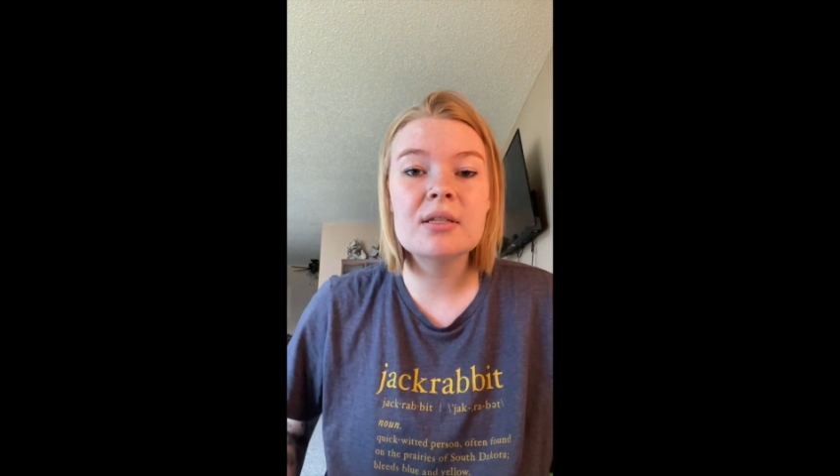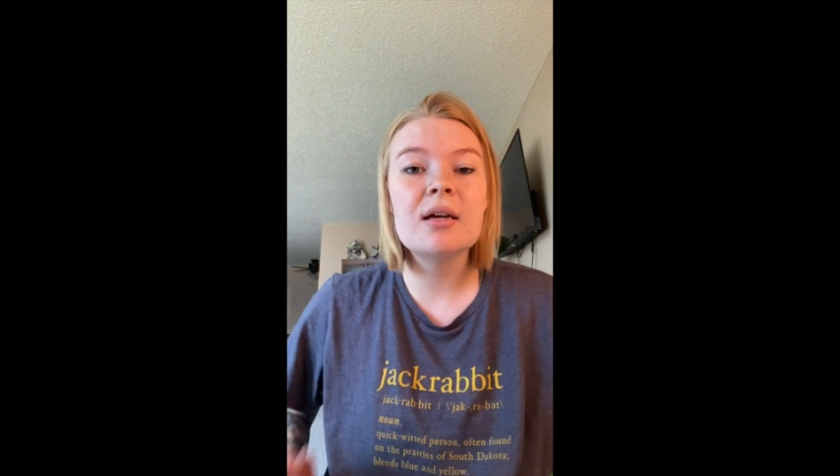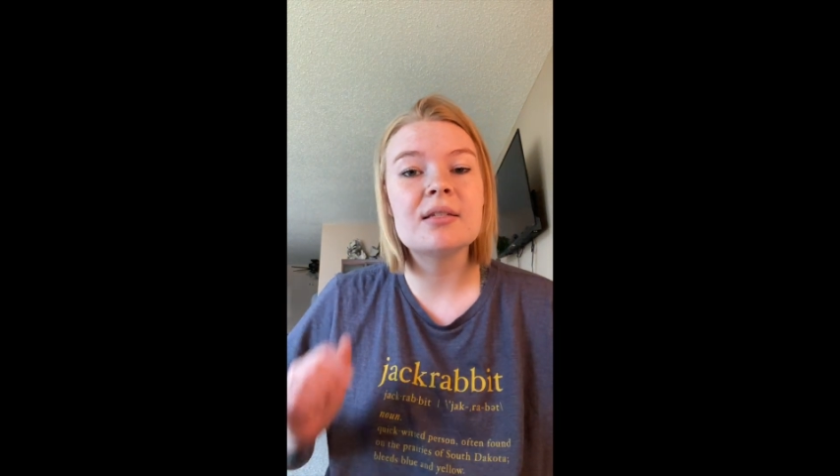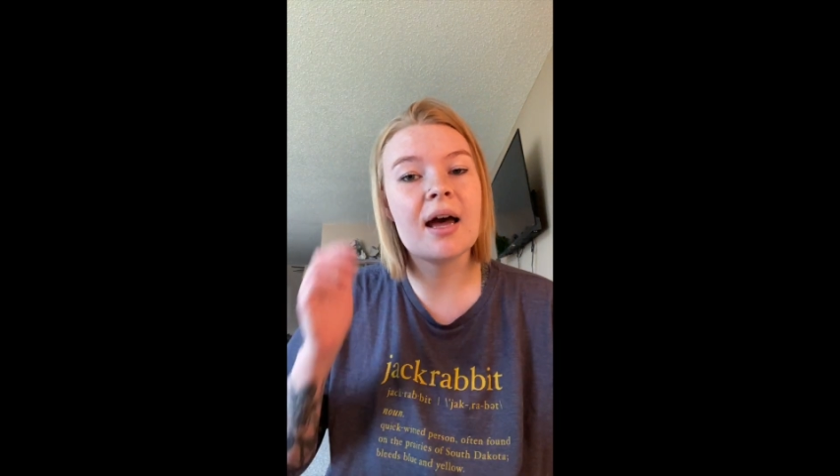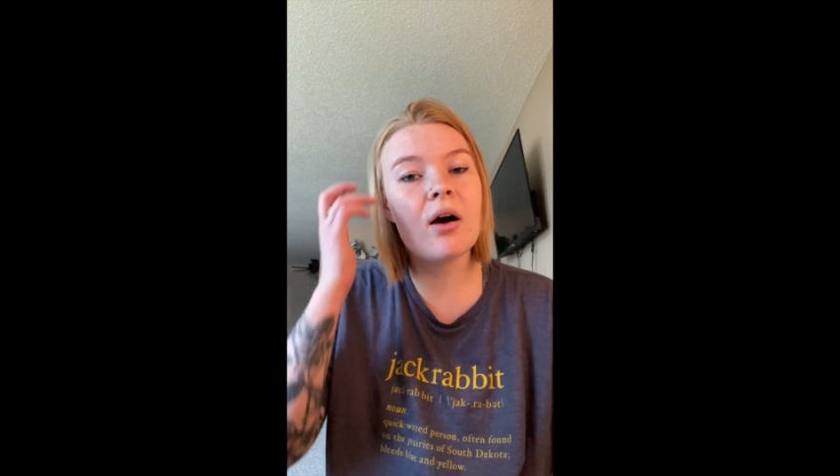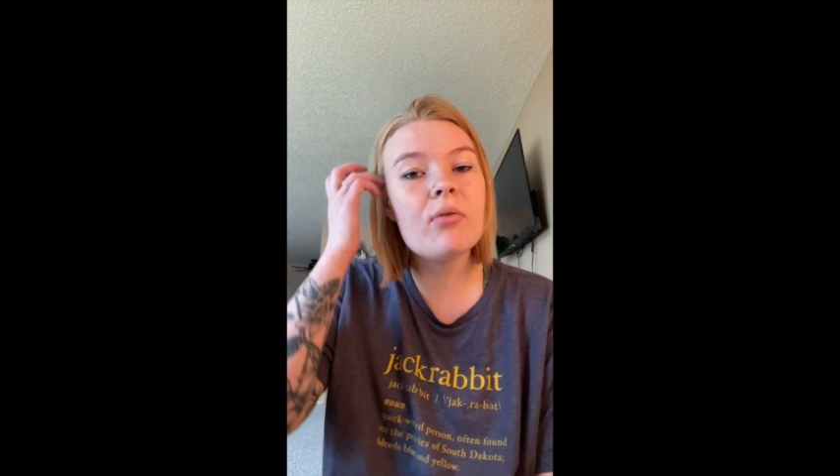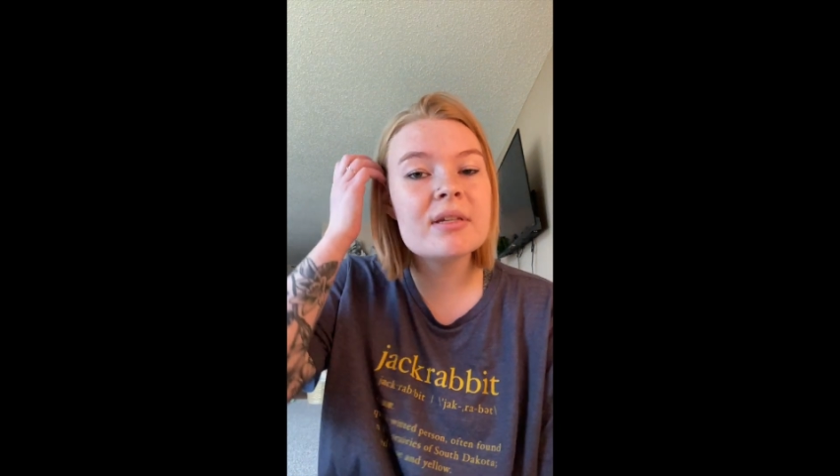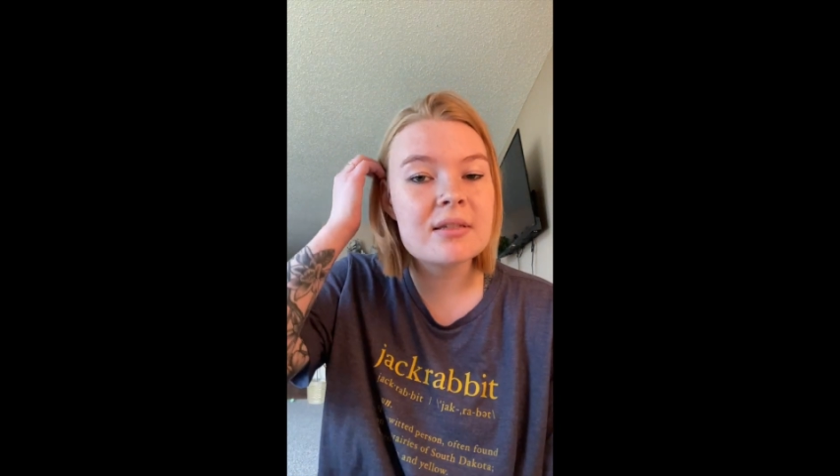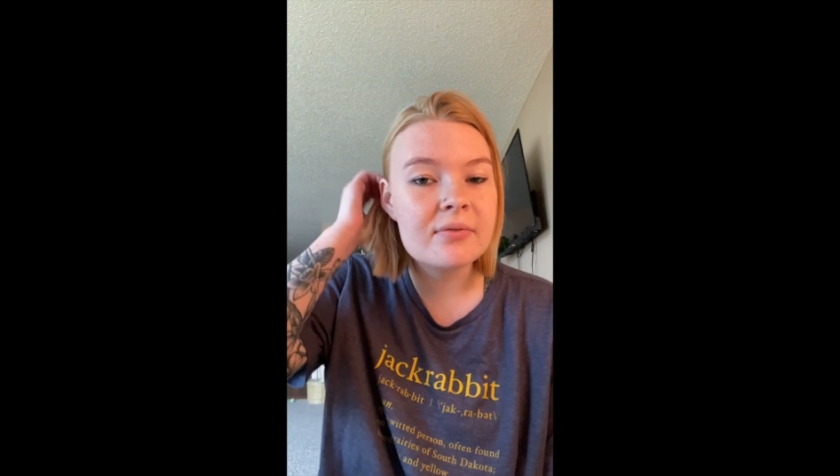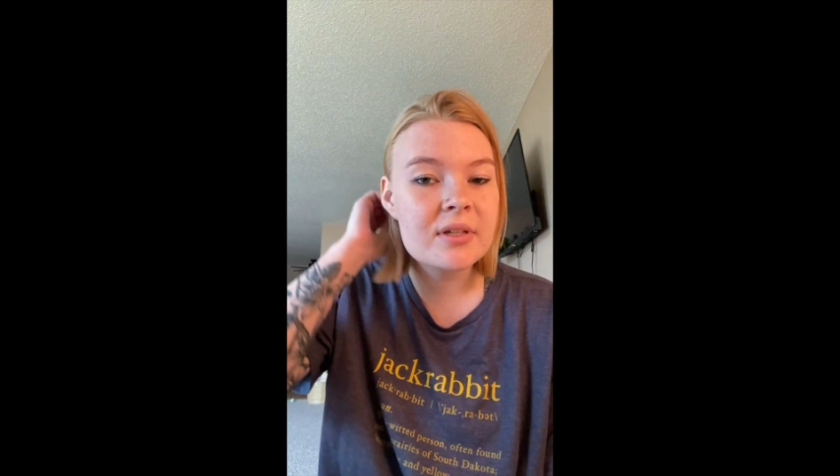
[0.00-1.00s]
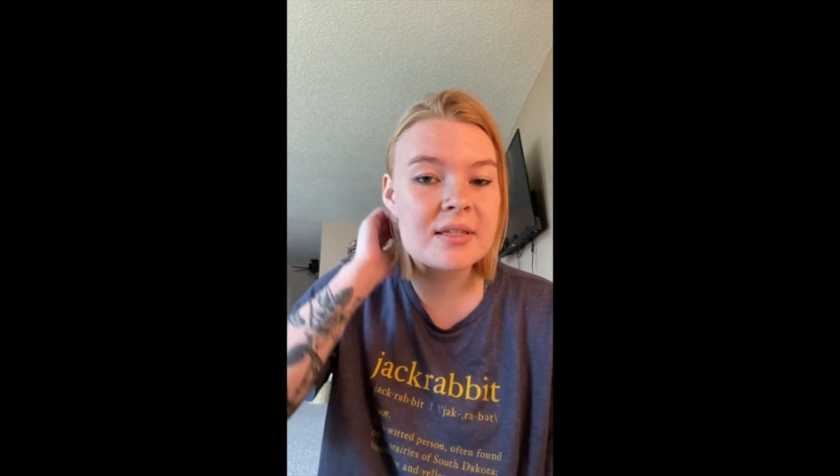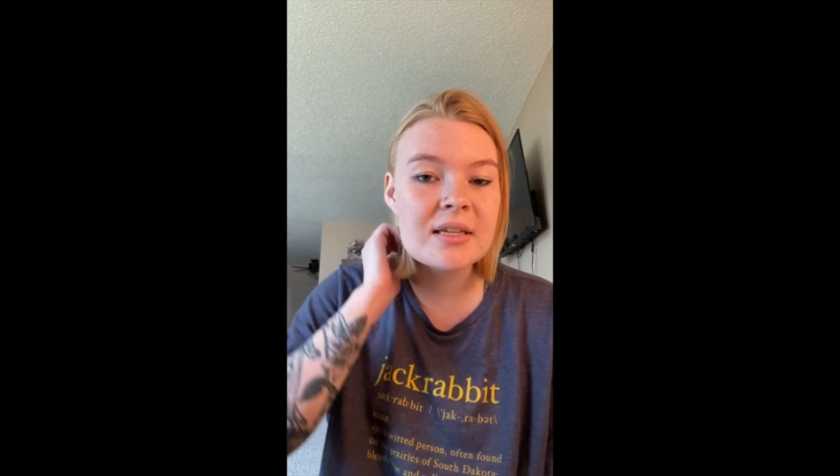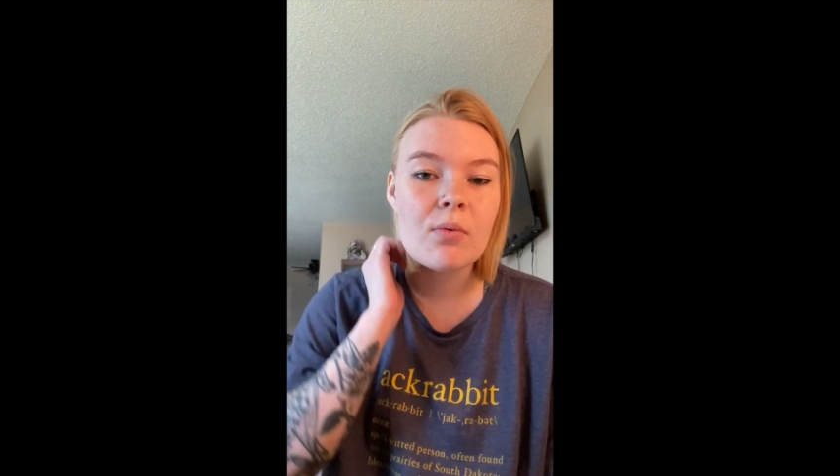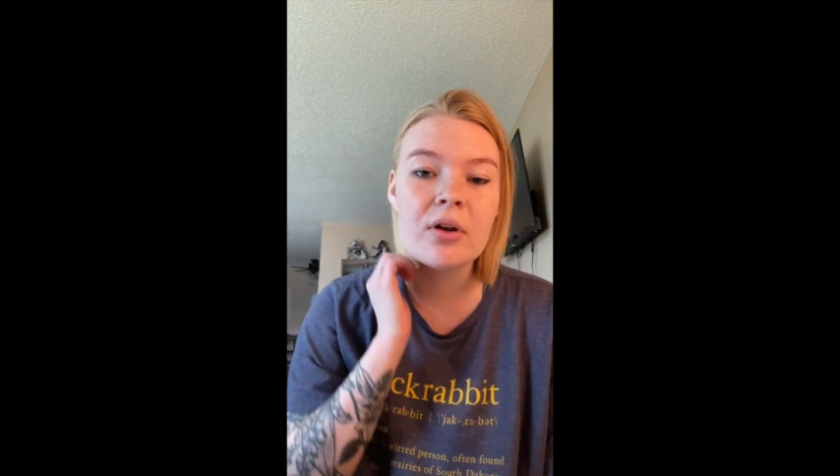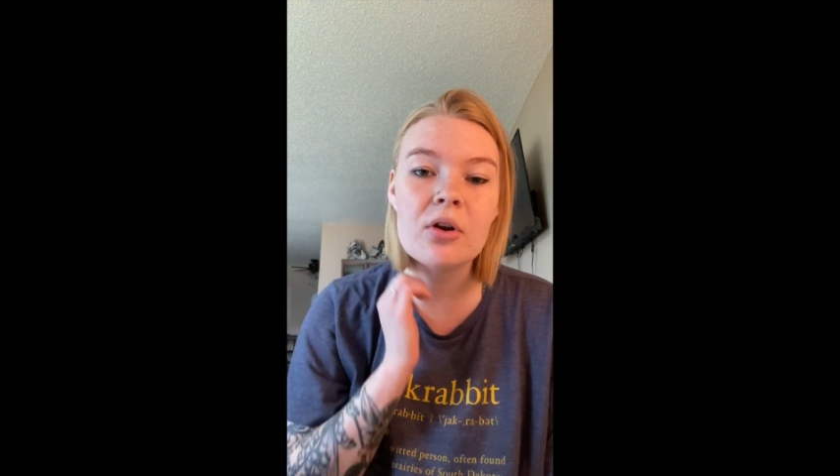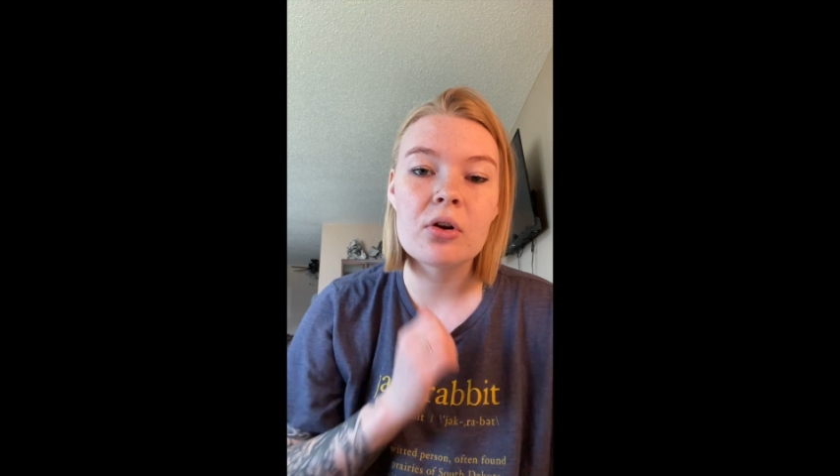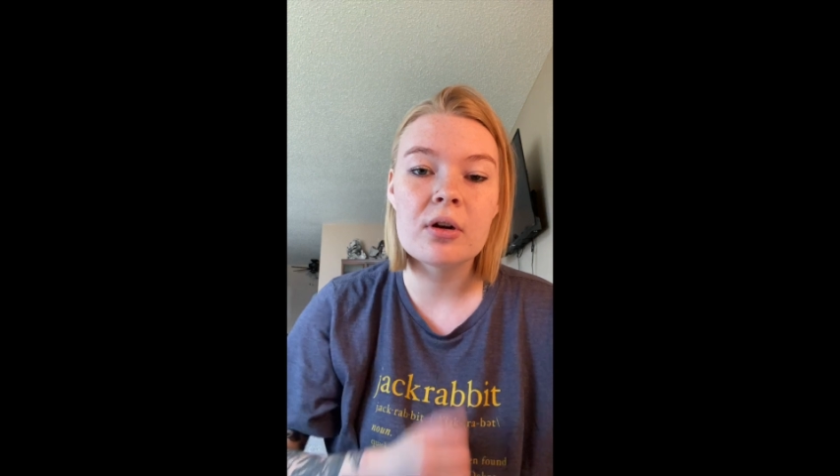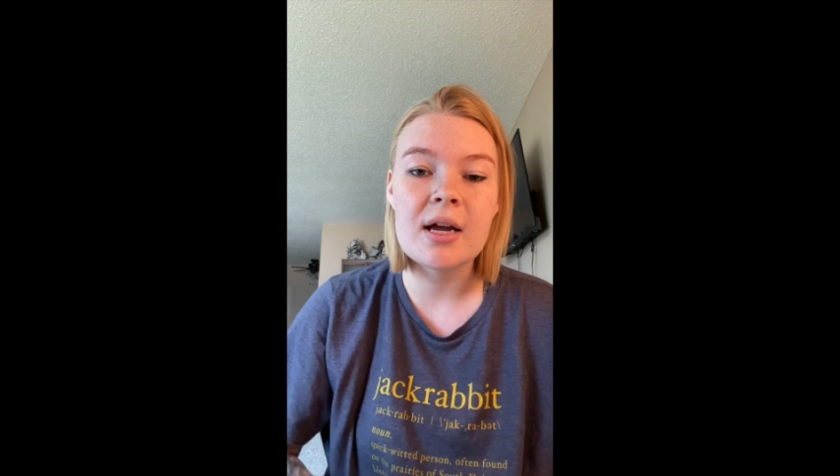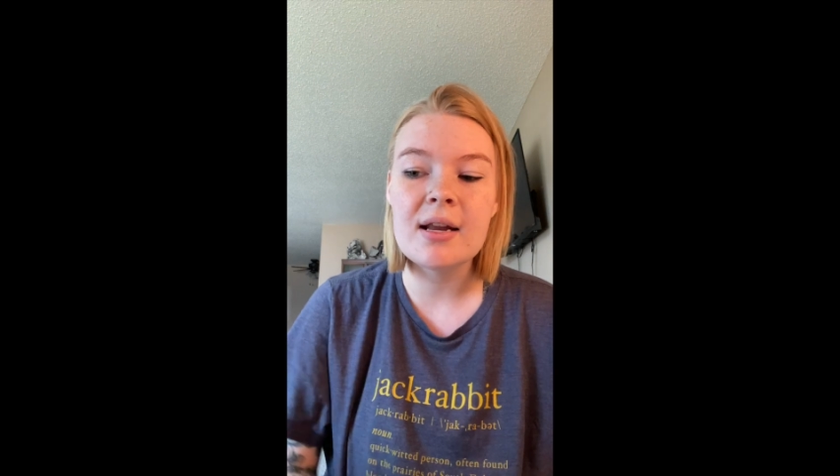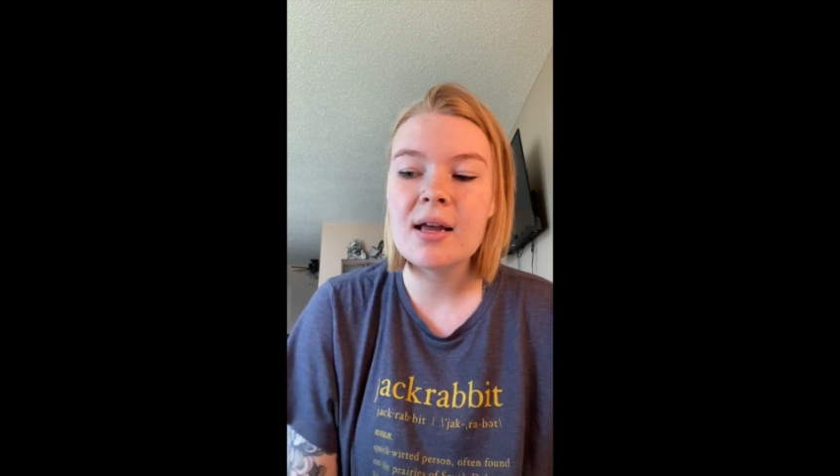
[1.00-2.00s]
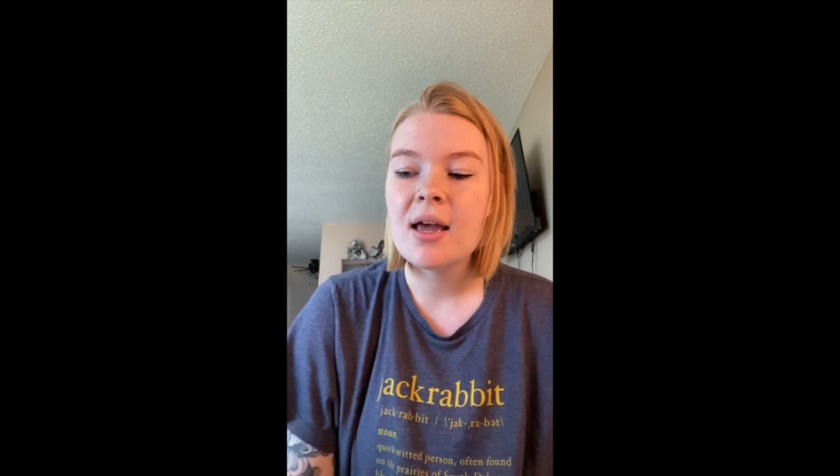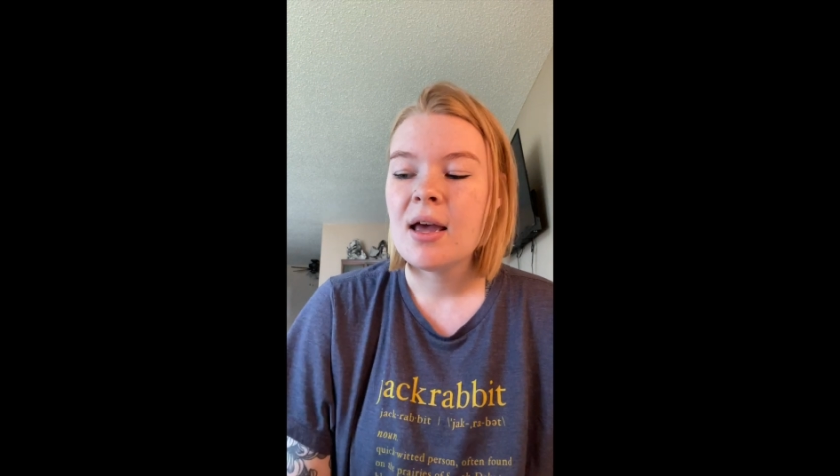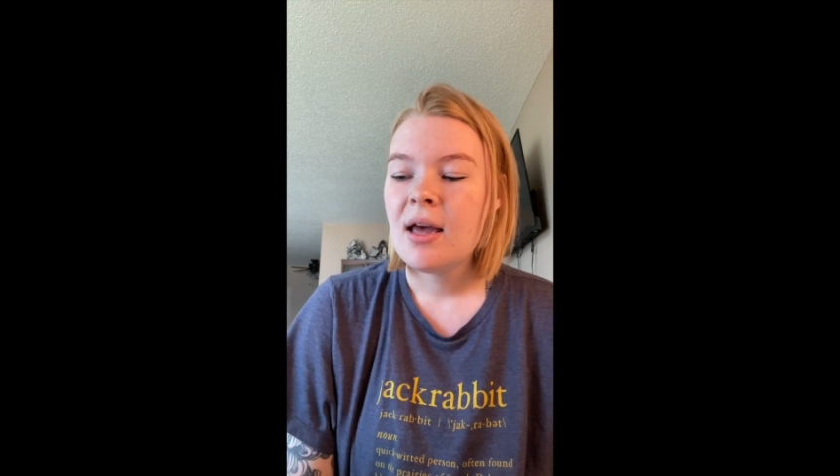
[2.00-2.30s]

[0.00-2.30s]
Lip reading: because I always love to see what you're creating.